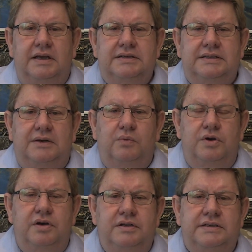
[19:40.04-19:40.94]
is that
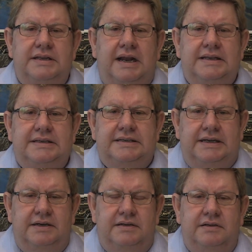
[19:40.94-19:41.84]
words that I'd
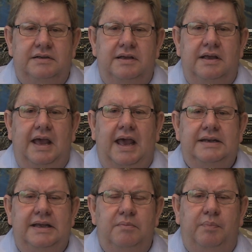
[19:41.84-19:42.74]
said
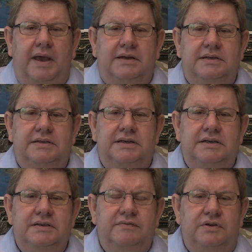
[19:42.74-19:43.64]
had impacted
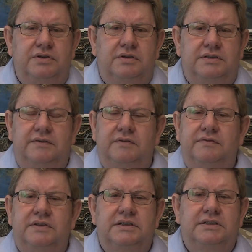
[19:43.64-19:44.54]
individuals, even
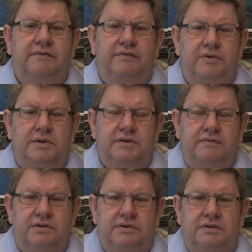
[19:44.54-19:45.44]
if it's just a few
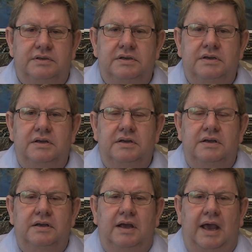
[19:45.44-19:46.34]
individuals,
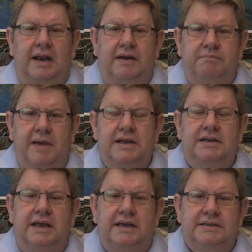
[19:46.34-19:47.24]
and it made
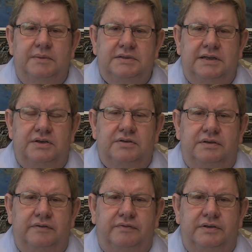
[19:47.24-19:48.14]
a substantial
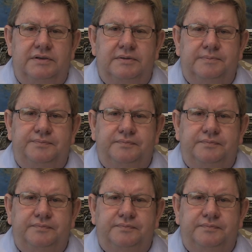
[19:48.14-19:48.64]
difference.